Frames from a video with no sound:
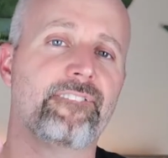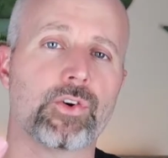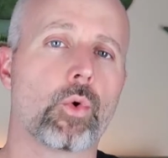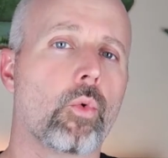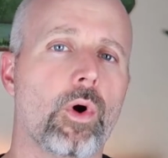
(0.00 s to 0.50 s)

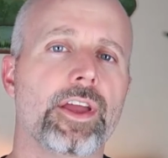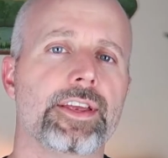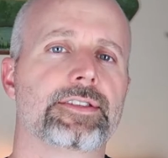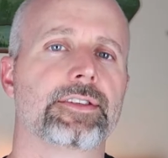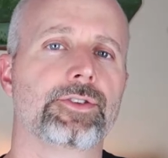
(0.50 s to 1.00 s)
4
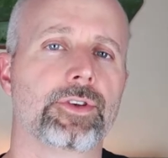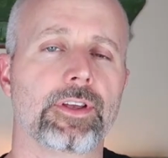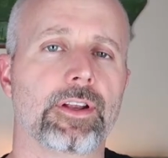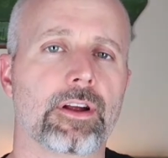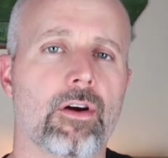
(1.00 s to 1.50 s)
ways that you can
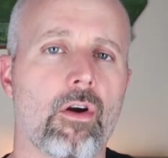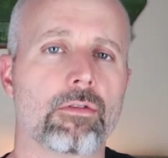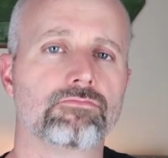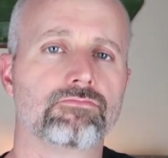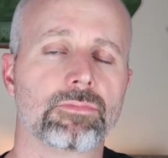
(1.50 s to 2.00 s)
get a car.